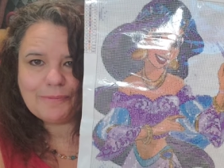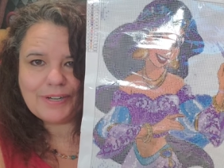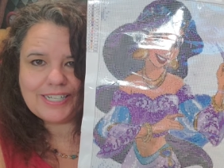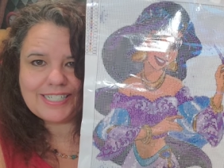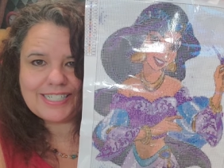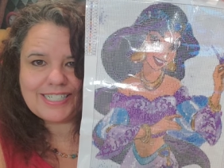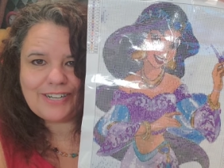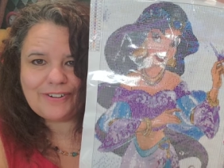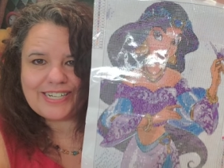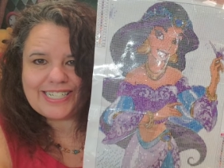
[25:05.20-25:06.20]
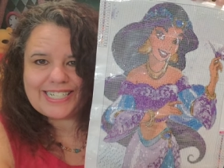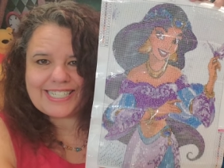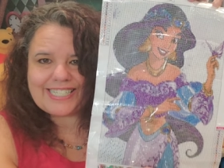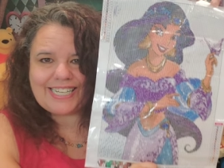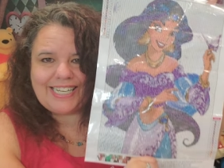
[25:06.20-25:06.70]
But isn't she
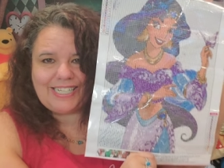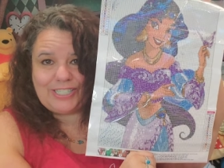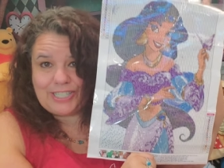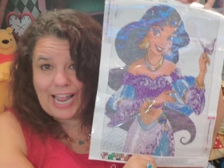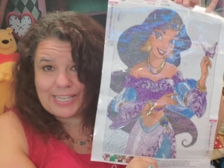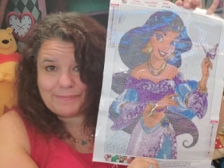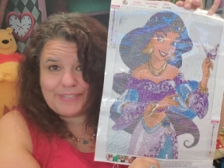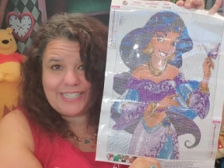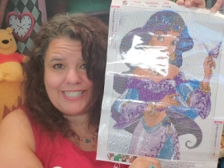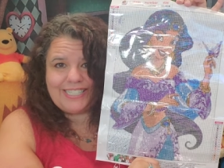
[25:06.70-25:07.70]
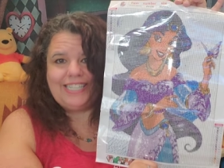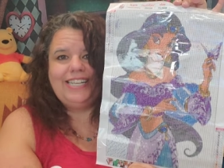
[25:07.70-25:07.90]
gorgeous? It is Jasmine.